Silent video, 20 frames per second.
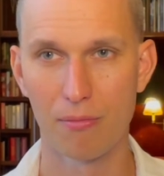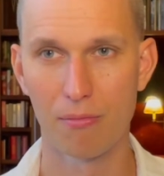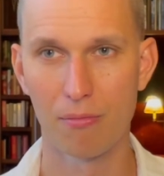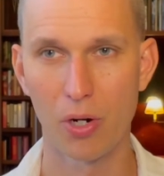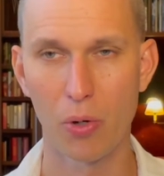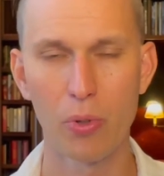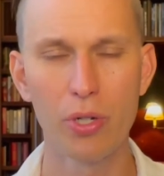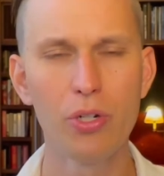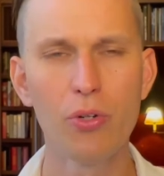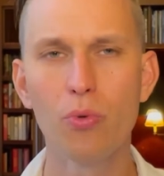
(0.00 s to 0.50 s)

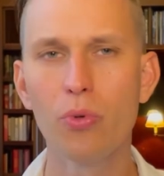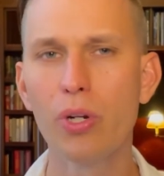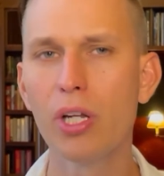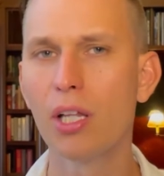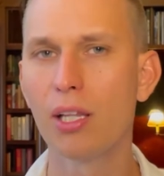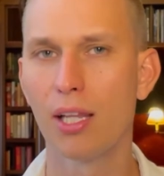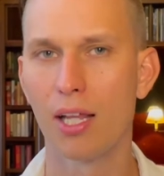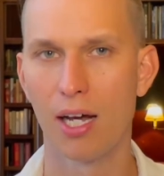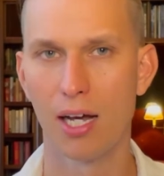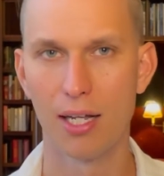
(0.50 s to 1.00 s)
But when you
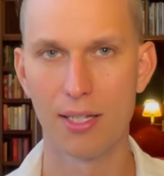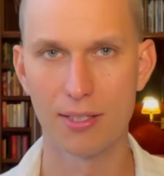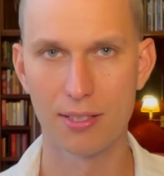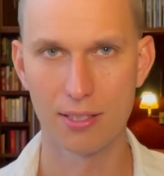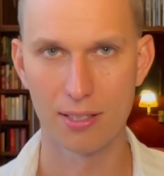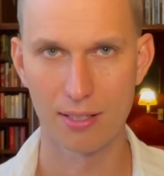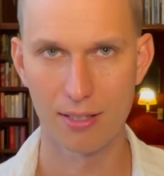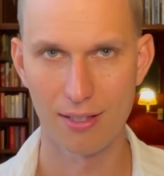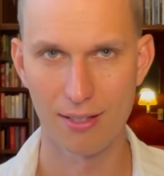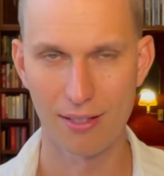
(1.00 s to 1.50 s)

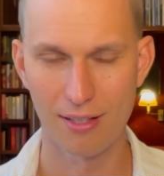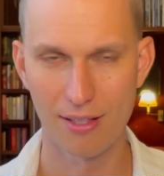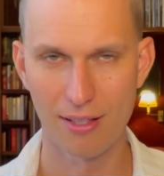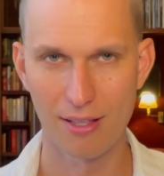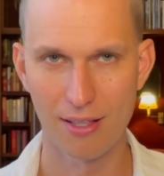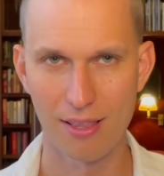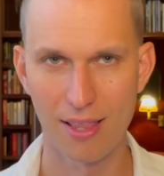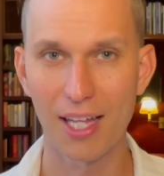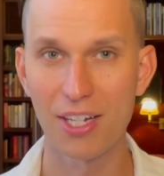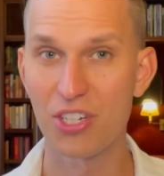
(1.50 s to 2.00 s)
realize
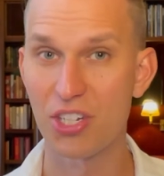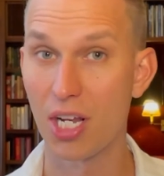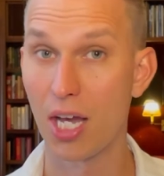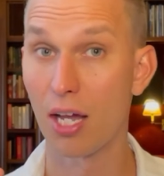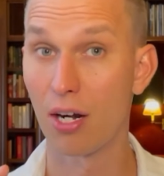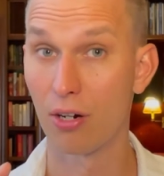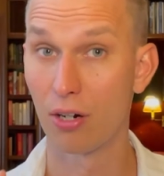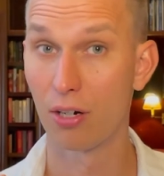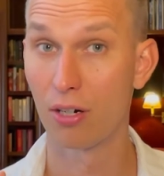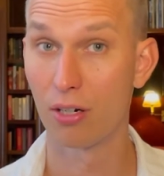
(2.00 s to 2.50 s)
that
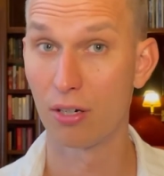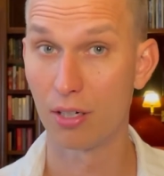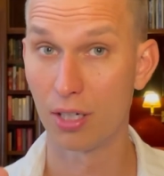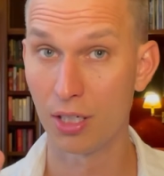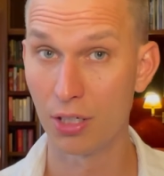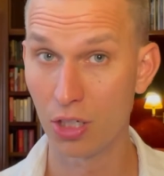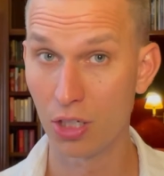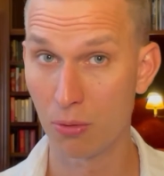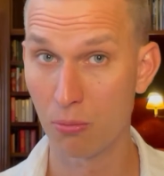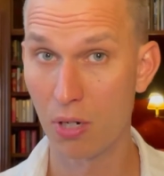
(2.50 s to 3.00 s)
chatter
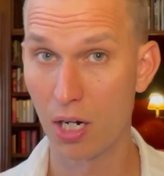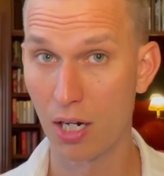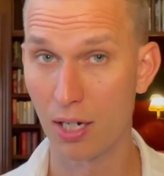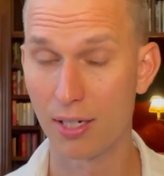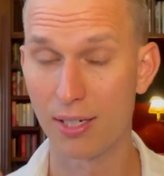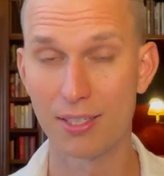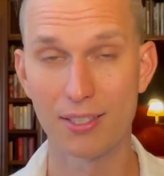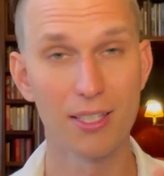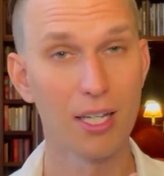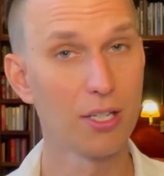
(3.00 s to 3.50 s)
in your mind
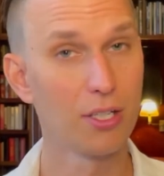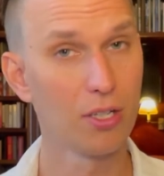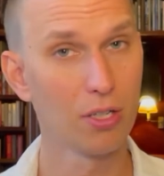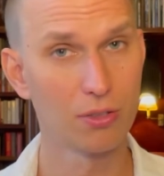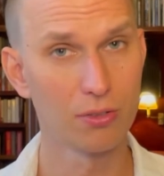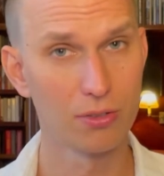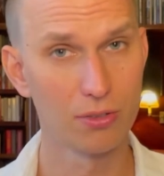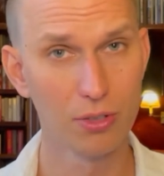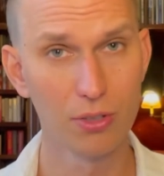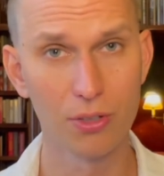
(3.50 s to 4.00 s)
is not
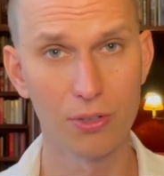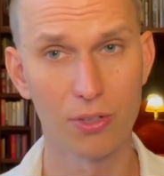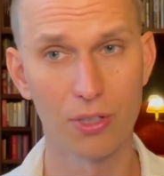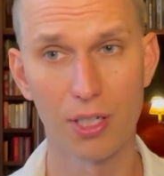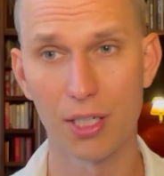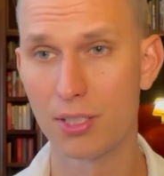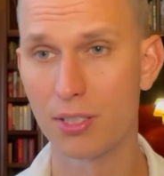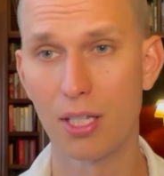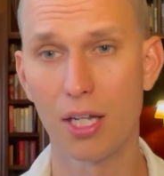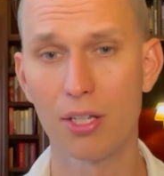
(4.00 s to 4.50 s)
you,
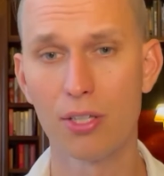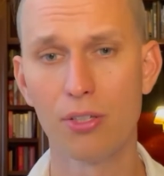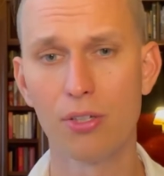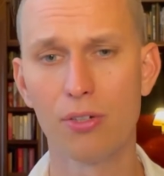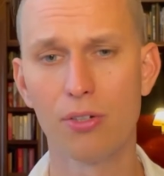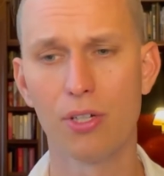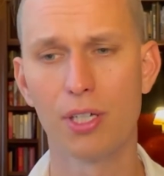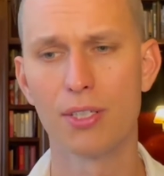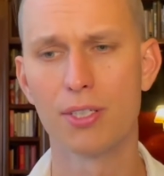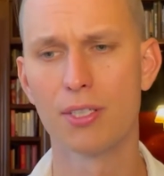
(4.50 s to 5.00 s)
it's not
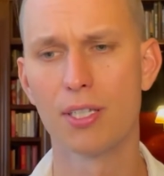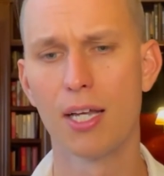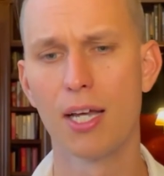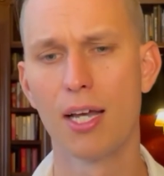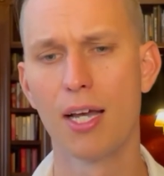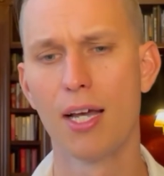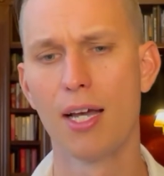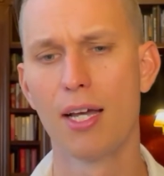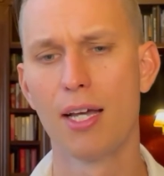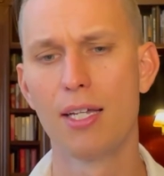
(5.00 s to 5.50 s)
you,
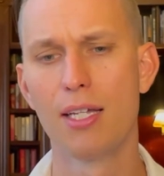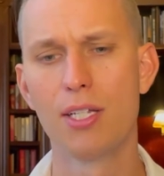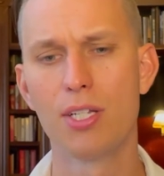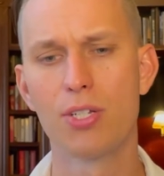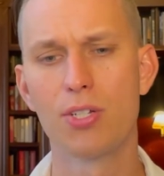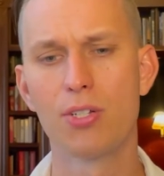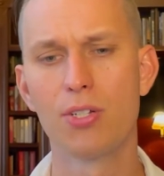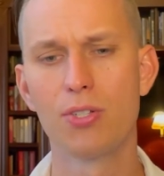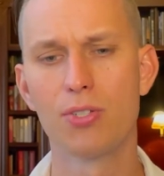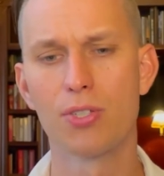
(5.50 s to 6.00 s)

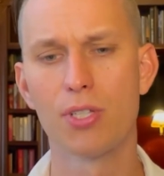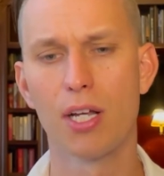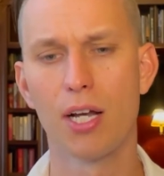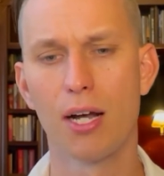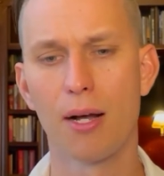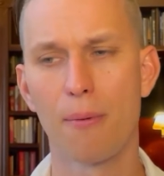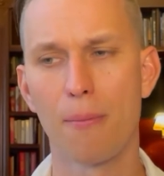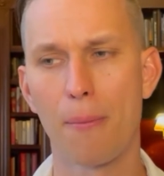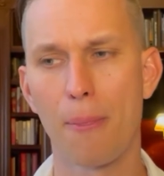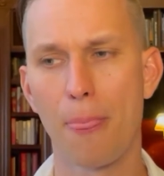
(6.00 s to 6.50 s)
it's just
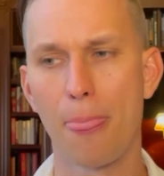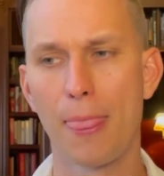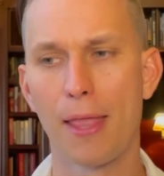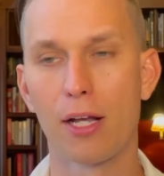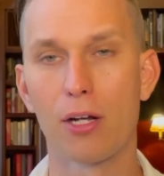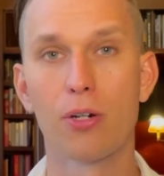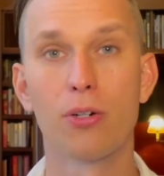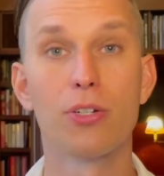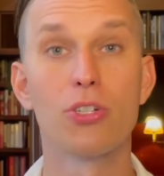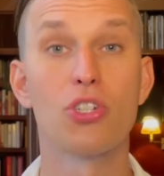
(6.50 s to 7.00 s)
a
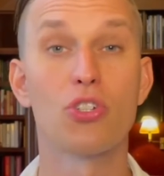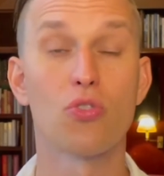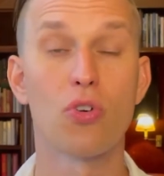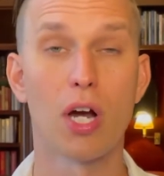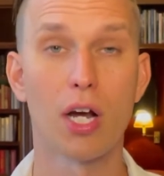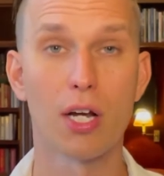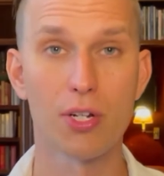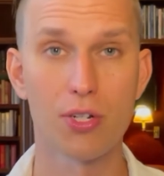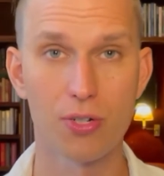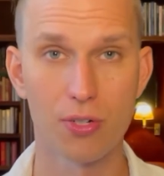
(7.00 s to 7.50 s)

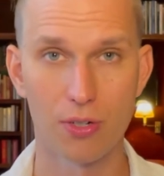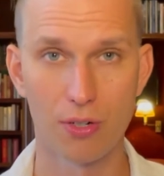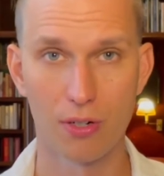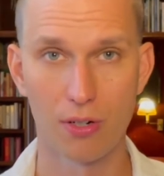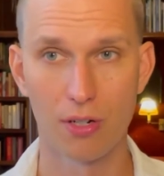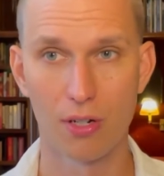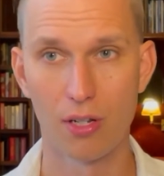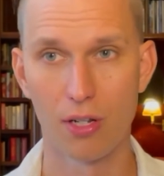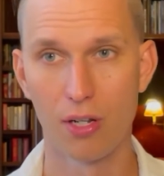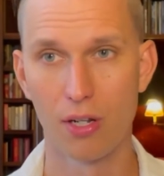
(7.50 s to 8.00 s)

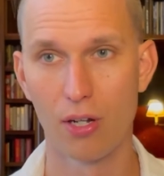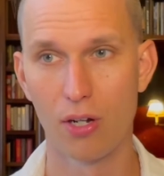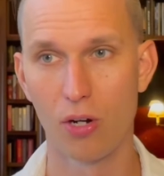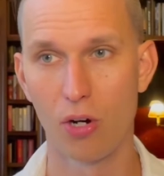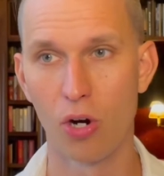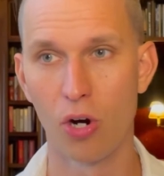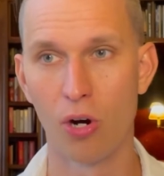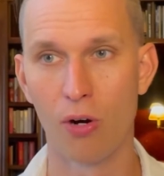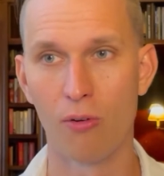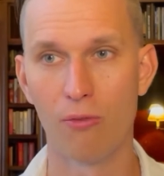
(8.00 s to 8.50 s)
construction
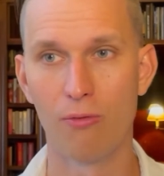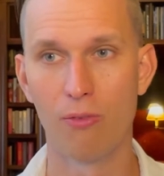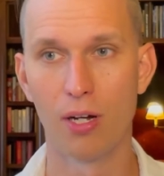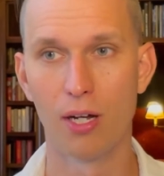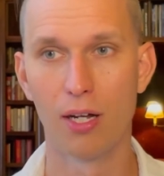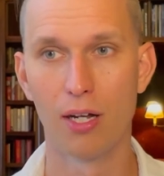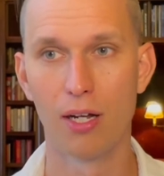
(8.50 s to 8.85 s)
of